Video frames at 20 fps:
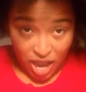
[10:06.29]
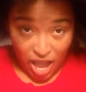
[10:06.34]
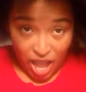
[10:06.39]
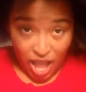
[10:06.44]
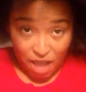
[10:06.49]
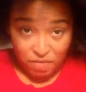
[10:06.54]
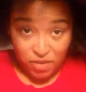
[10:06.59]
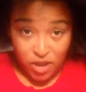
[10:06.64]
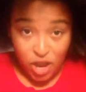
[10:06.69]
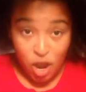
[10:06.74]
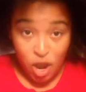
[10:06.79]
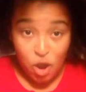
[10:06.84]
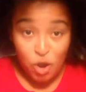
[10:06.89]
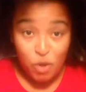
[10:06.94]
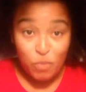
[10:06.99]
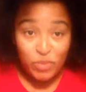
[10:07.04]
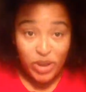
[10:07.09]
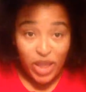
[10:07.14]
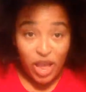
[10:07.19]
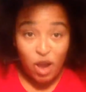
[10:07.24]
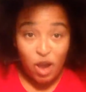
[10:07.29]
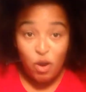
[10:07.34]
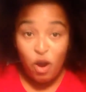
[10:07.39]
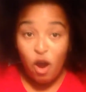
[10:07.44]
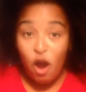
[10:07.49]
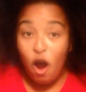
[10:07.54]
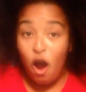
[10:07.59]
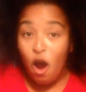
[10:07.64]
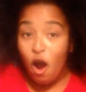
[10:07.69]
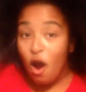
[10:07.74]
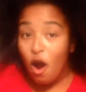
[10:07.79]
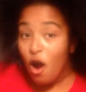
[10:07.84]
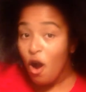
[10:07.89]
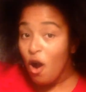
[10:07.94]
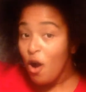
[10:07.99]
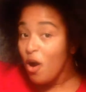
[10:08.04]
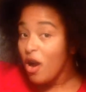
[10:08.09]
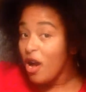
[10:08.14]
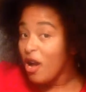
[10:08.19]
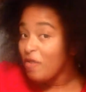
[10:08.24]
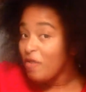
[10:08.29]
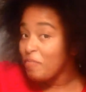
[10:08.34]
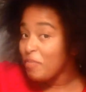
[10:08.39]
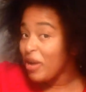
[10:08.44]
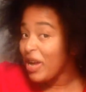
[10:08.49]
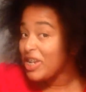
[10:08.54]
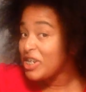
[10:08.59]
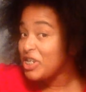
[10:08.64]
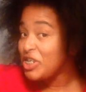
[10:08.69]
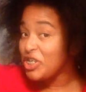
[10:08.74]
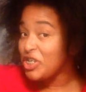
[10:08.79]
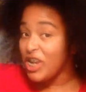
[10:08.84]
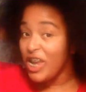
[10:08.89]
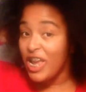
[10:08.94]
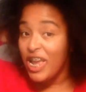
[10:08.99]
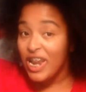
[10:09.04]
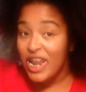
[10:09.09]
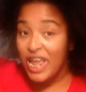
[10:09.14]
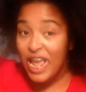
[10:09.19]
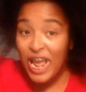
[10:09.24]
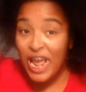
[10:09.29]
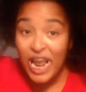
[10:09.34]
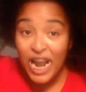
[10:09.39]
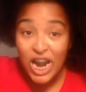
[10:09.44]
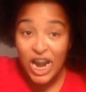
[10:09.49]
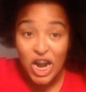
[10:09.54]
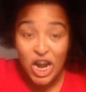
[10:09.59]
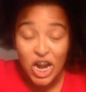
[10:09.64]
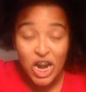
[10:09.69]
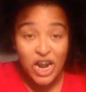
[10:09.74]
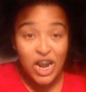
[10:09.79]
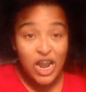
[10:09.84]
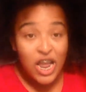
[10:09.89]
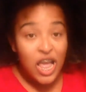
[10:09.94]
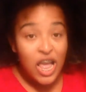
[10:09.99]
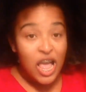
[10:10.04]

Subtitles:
I have combed out all of my shed hair,